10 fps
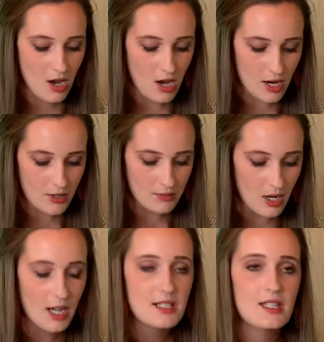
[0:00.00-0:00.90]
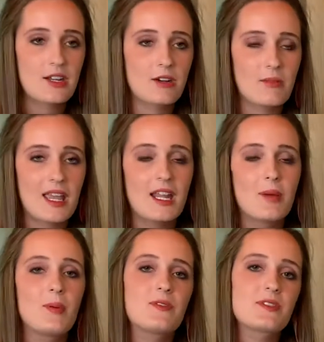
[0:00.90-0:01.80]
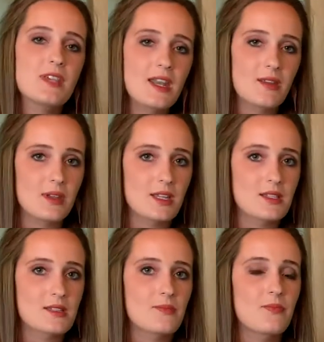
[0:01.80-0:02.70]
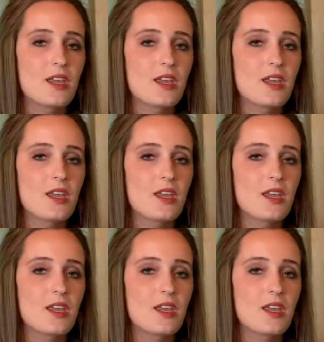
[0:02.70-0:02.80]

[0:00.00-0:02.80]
are rocks that are made up of sediments.